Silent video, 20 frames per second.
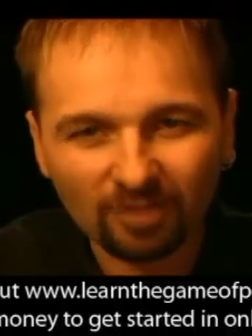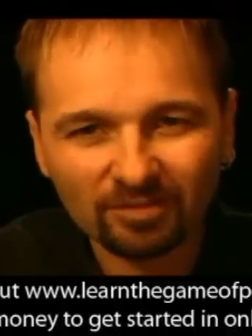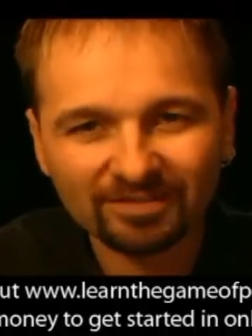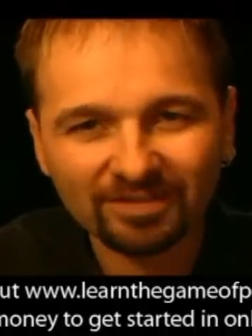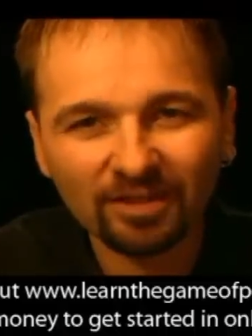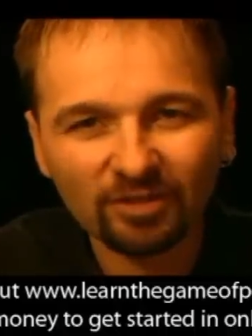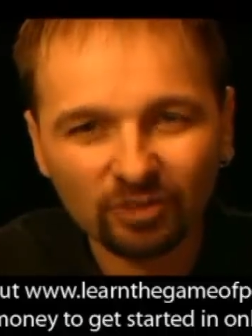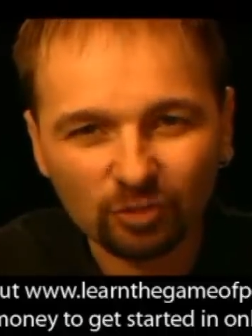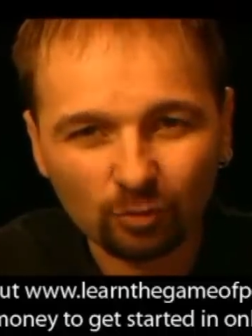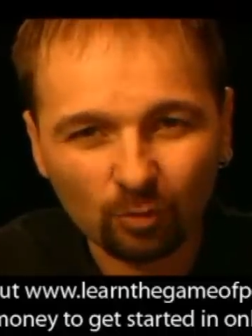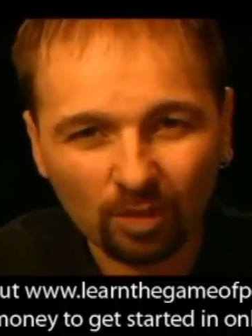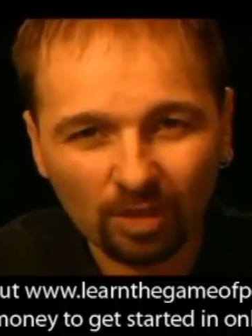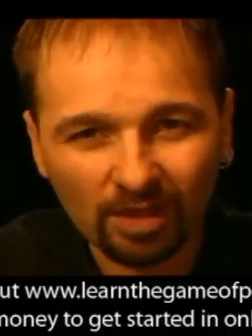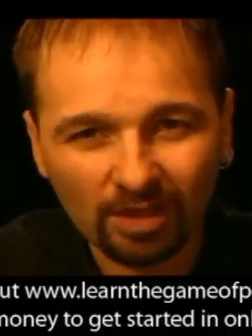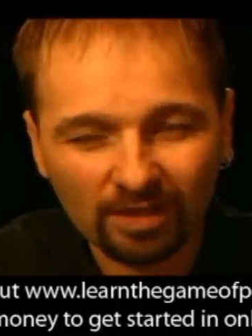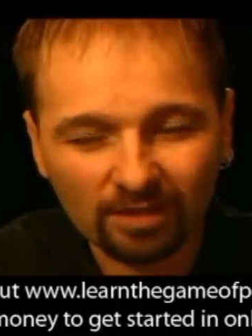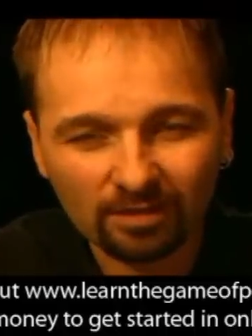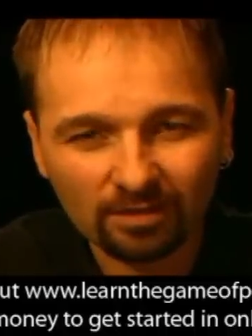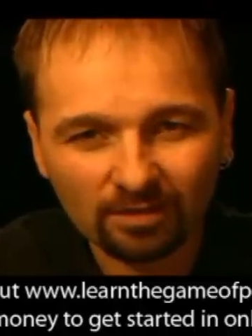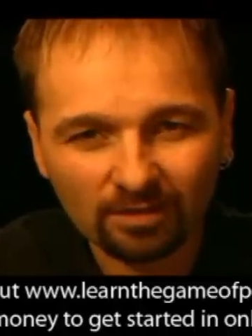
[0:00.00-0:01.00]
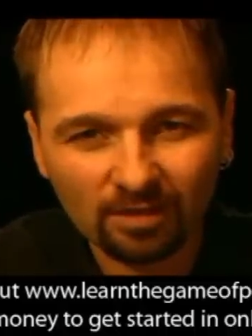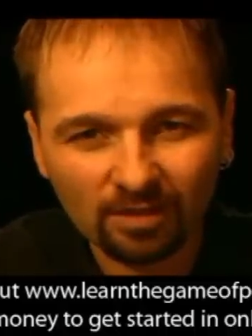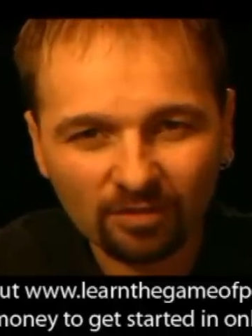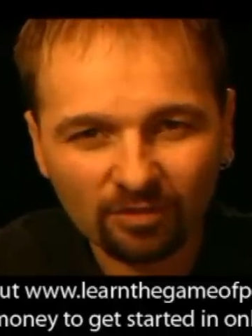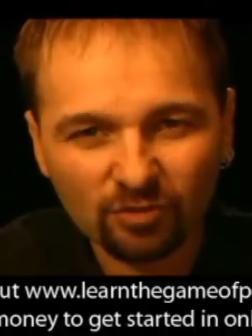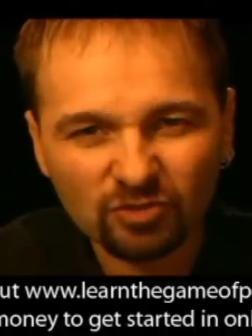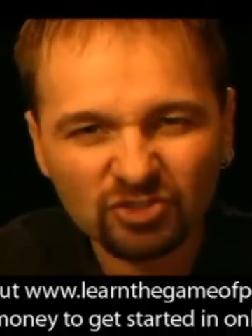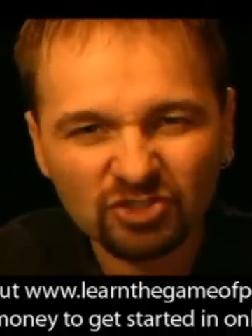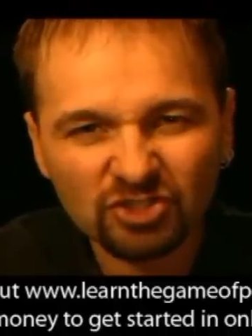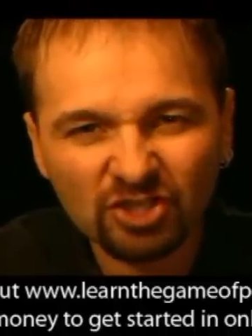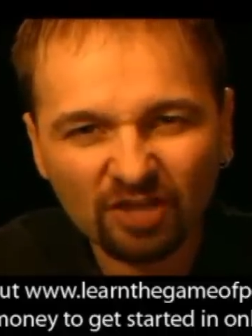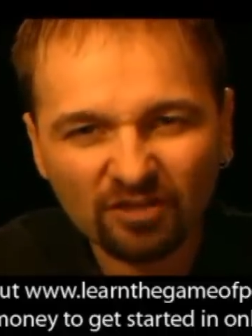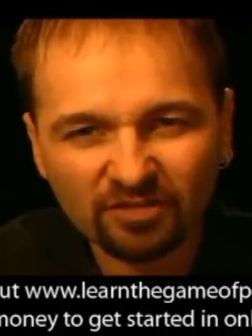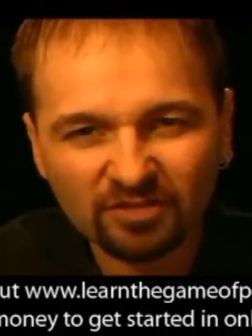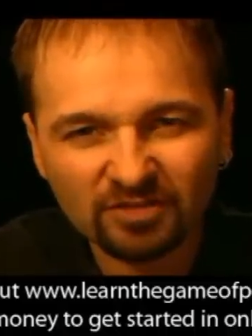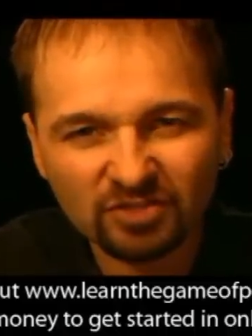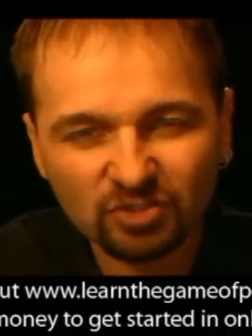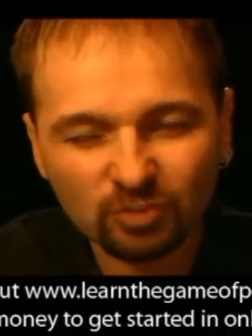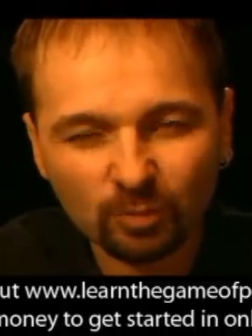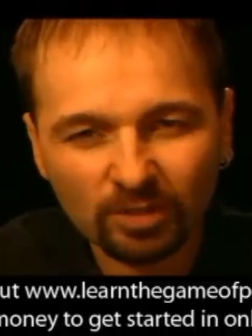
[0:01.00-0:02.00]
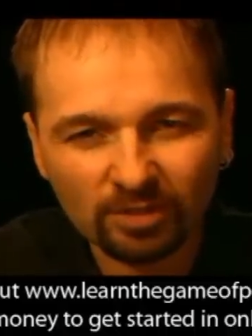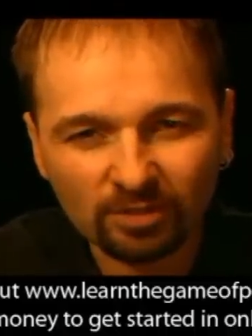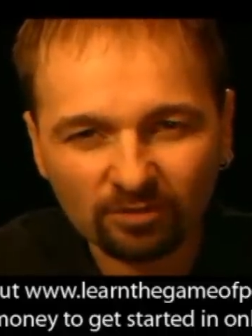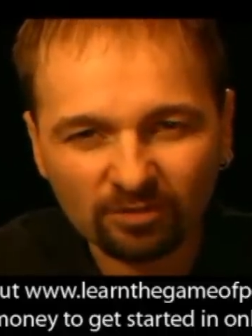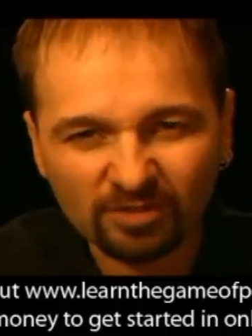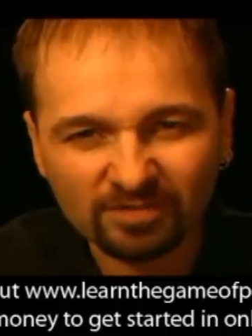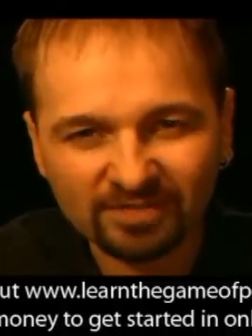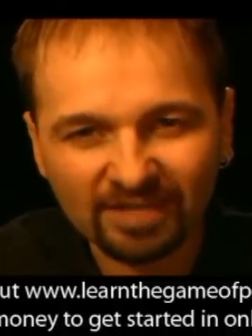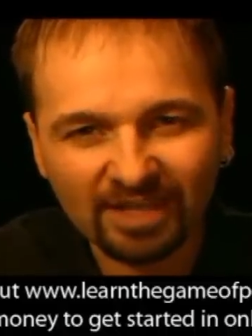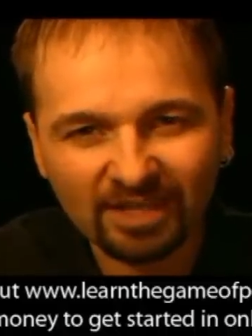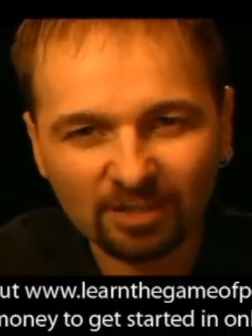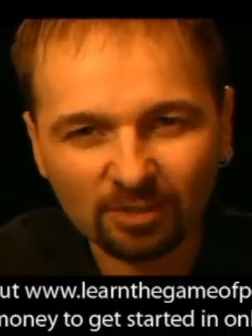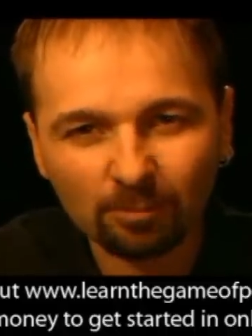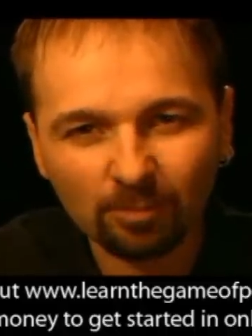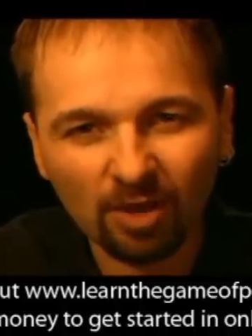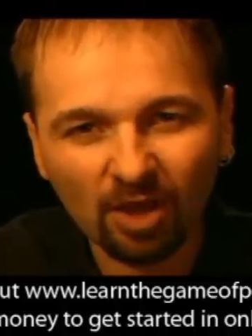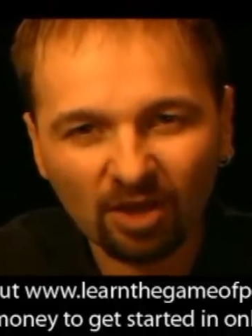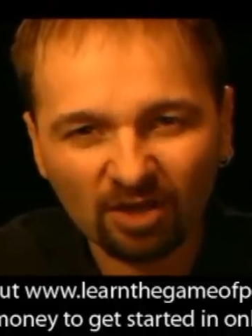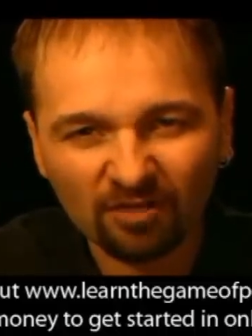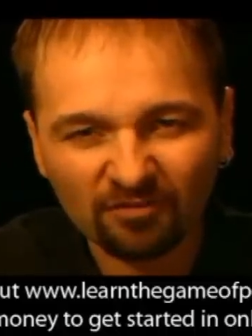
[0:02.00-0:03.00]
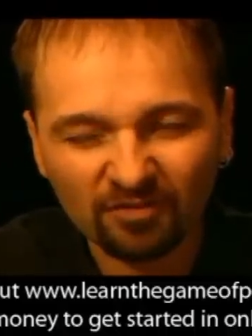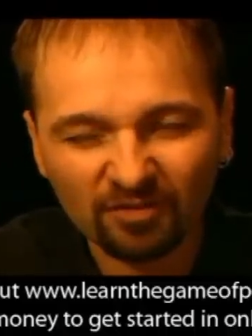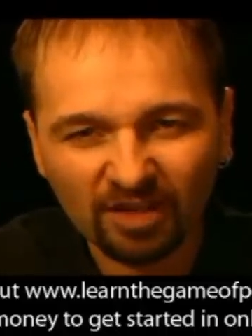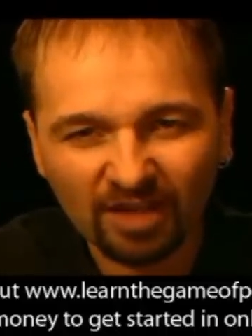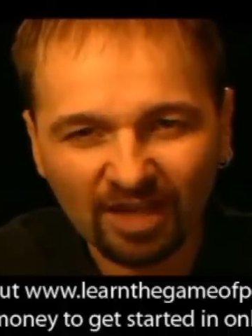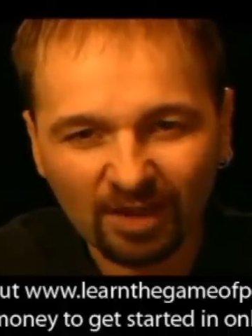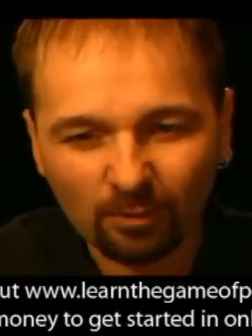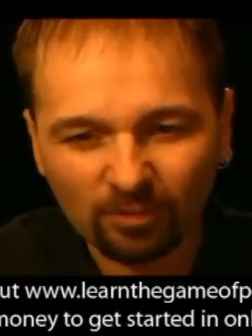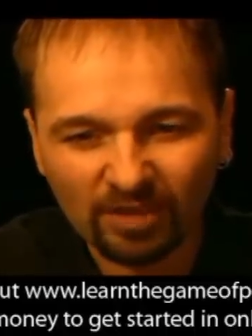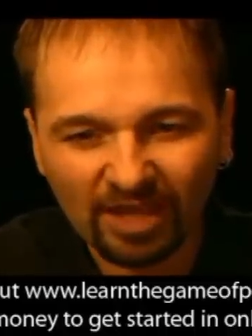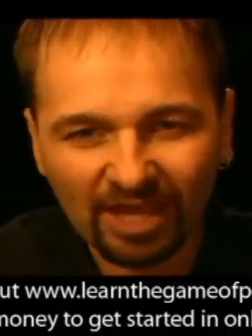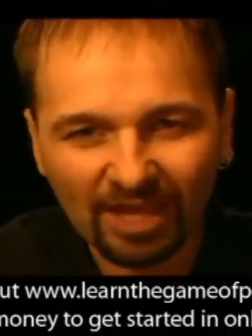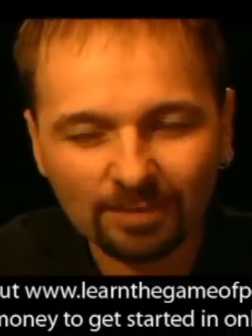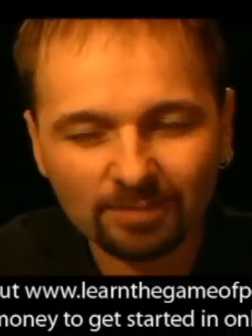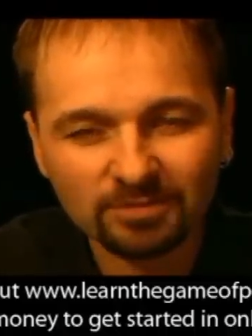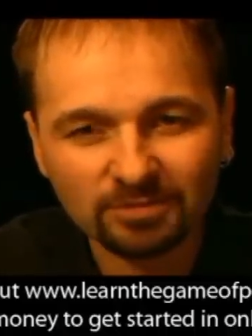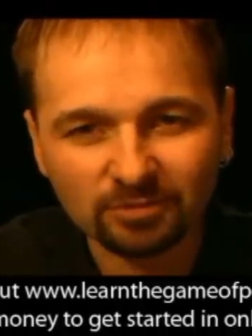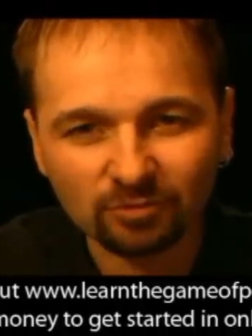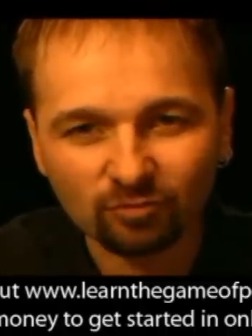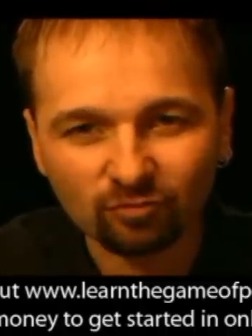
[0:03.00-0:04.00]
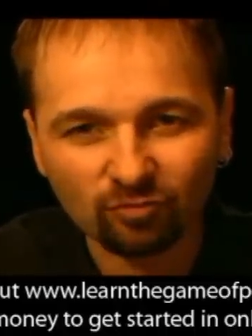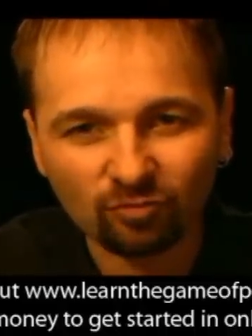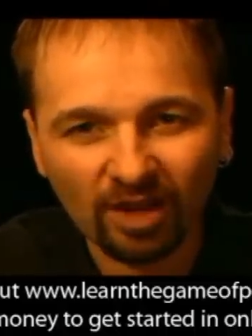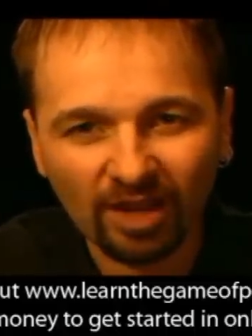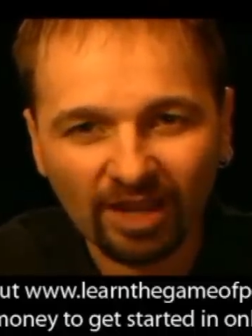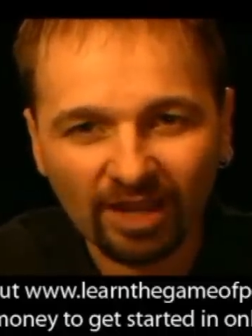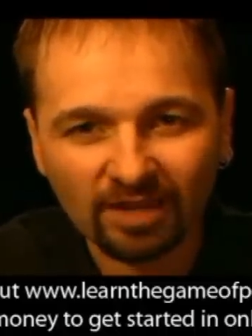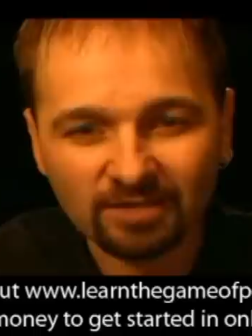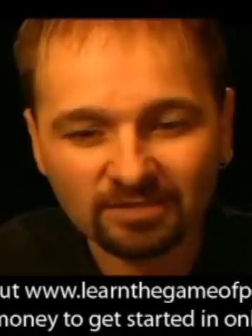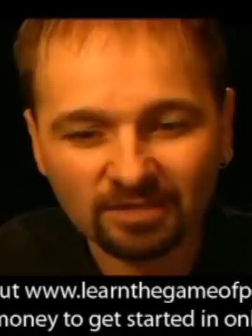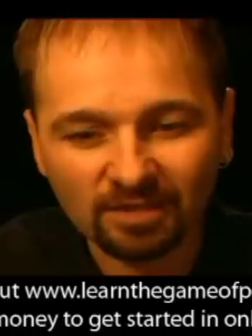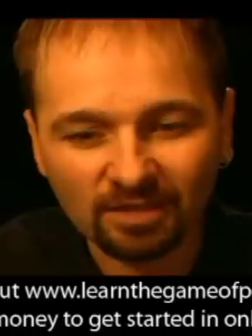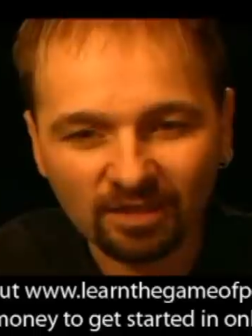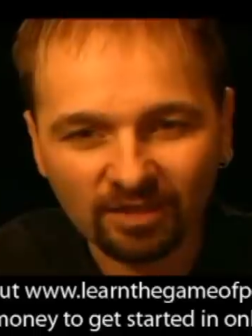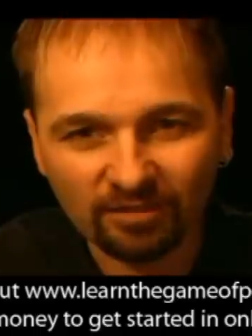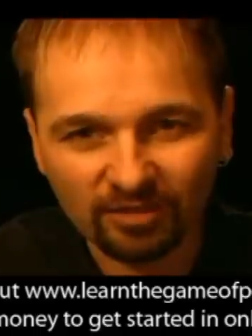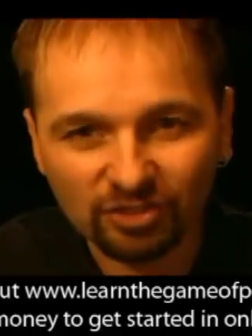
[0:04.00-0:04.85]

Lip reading: I'll tell you why. There's nothing sweeter than taking a pot off a guy with absolute rags